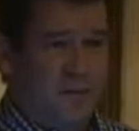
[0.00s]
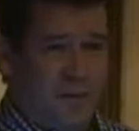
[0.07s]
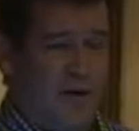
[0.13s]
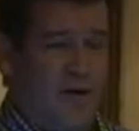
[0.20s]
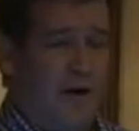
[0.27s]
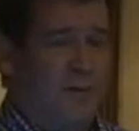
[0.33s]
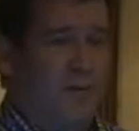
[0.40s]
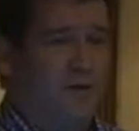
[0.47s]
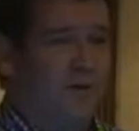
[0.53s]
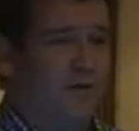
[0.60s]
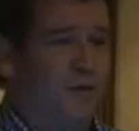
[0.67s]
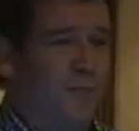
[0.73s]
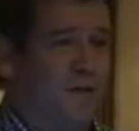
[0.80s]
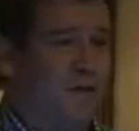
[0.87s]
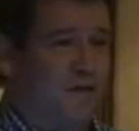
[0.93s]
an opportunity
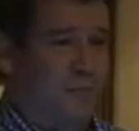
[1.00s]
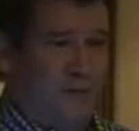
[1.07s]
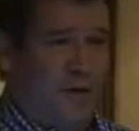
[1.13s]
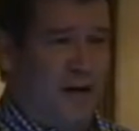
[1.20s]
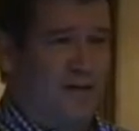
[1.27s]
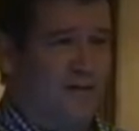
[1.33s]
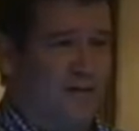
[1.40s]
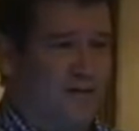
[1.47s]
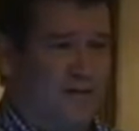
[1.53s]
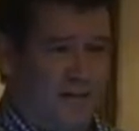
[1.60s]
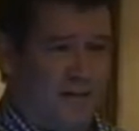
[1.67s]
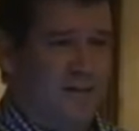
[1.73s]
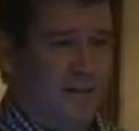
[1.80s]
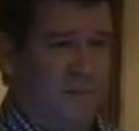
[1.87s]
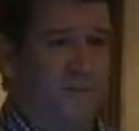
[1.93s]
for men to practice
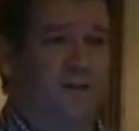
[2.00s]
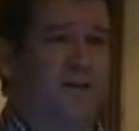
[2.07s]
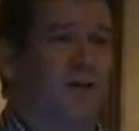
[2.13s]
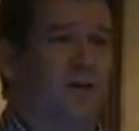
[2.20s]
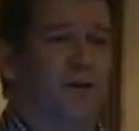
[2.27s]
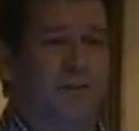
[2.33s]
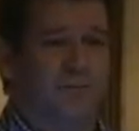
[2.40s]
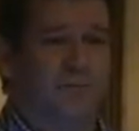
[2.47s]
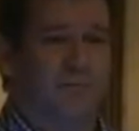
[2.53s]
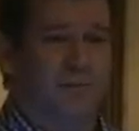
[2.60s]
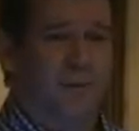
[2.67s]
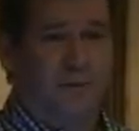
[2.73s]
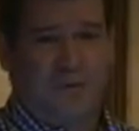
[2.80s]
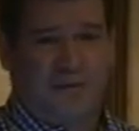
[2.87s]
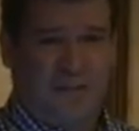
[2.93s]
accepting no.
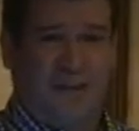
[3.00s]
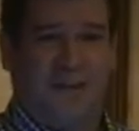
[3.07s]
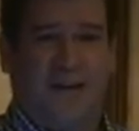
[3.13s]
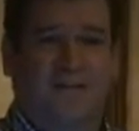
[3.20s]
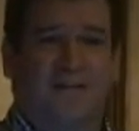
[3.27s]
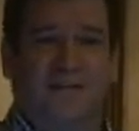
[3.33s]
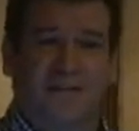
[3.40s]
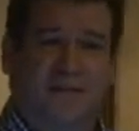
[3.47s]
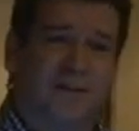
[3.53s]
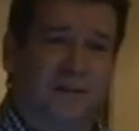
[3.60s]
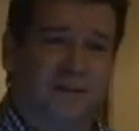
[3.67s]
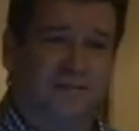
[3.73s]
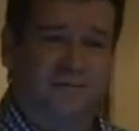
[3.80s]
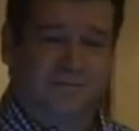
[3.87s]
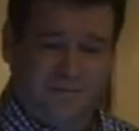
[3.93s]
And we say that that's a skill,
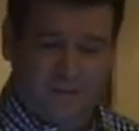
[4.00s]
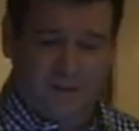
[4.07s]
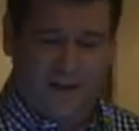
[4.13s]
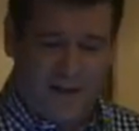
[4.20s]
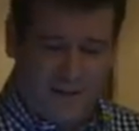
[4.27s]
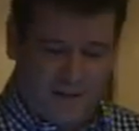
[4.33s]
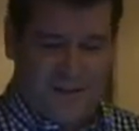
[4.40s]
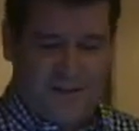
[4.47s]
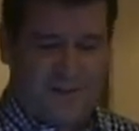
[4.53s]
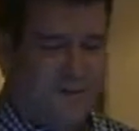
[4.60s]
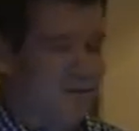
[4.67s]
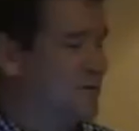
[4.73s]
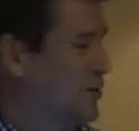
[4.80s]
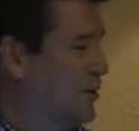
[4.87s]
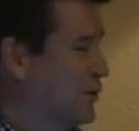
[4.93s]
right? So that's what
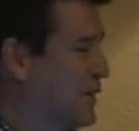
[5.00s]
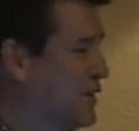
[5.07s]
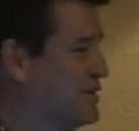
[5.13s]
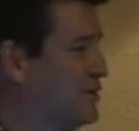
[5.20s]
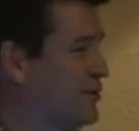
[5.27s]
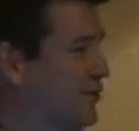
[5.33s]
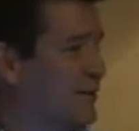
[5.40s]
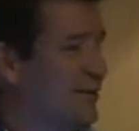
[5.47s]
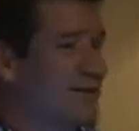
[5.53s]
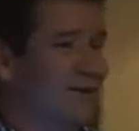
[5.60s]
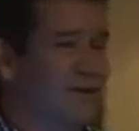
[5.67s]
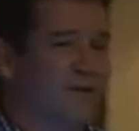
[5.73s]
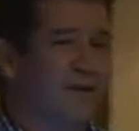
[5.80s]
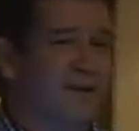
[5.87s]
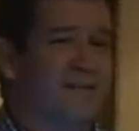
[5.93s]
this young man's doing,
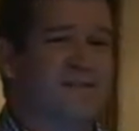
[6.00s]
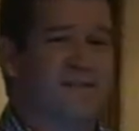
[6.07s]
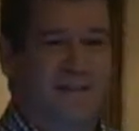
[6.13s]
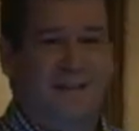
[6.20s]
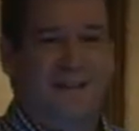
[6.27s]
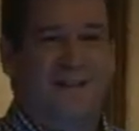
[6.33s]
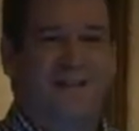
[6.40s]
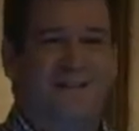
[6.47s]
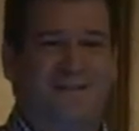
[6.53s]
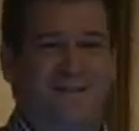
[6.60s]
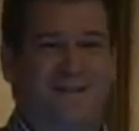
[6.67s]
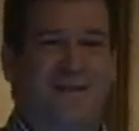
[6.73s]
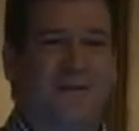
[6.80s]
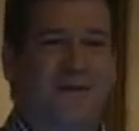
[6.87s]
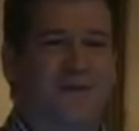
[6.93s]
and
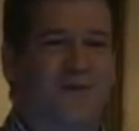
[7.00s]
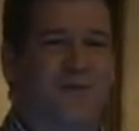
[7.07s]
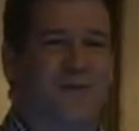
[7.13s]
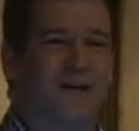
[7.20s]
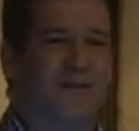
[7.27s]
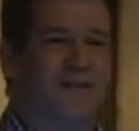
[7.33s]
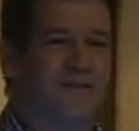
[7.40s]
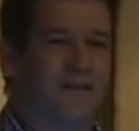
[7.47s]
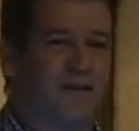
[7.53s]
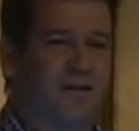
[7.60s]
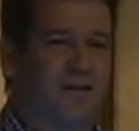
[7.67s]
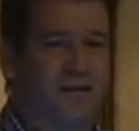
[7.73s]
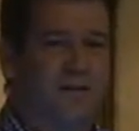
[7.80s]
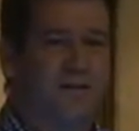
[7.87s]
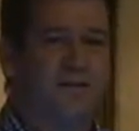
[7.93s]
it's not much of a practice like,
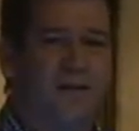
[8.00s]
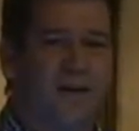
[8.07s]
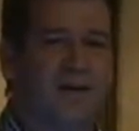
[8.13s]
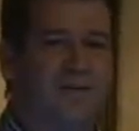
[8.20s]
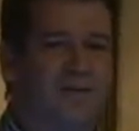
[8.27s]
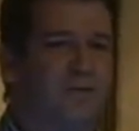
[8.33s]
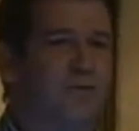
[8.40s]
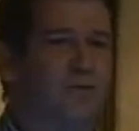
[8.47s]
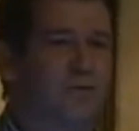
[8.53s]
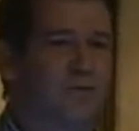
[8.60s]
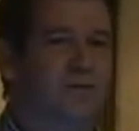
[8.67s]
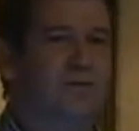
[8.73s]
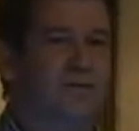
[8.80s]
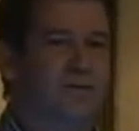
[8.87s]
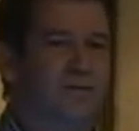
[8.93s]
oh, okay, that's cool.
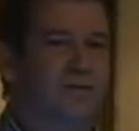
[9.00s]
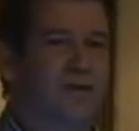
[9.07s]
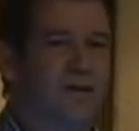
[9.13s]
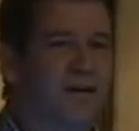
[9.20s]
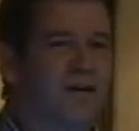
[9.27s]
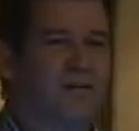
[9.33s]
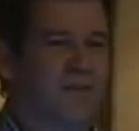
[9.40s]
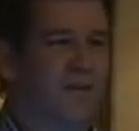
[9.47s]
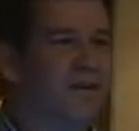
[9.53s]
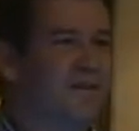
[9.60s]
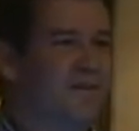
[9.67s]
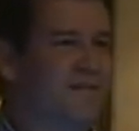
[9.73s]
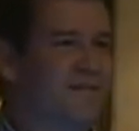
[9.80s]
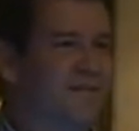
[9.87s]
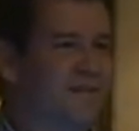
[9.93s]
All right,
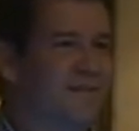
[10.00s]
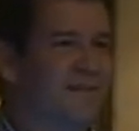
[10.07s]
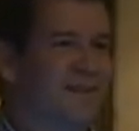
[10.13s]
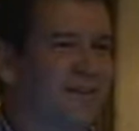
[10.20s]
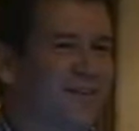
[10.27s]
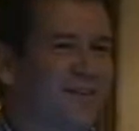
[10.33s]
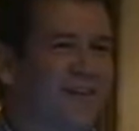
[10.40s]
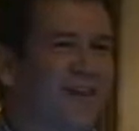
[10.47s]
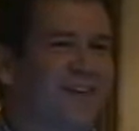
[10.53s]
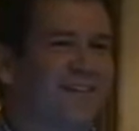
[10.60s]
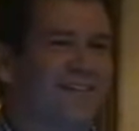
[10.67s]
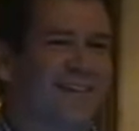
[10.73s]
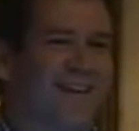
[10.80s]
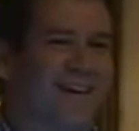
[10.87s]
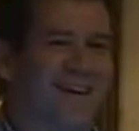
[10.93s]
thanks,
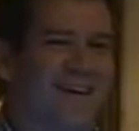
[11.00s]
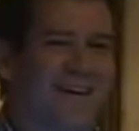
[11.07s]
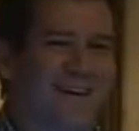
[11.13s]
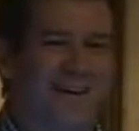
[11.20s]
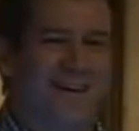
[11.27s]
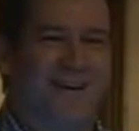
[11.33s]
right?